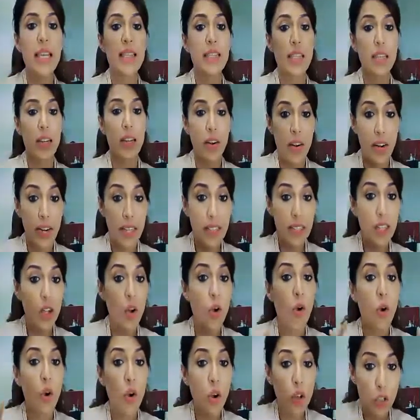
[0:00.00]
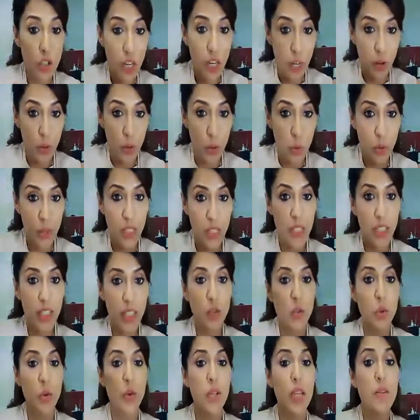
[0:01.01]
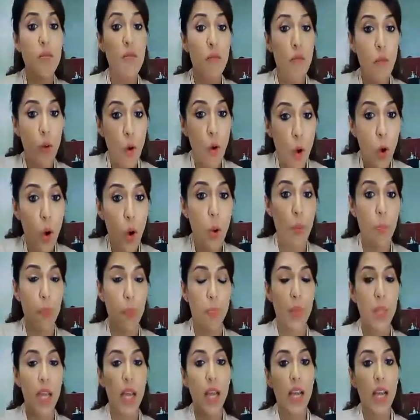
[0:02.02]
as a director or shareholder to inform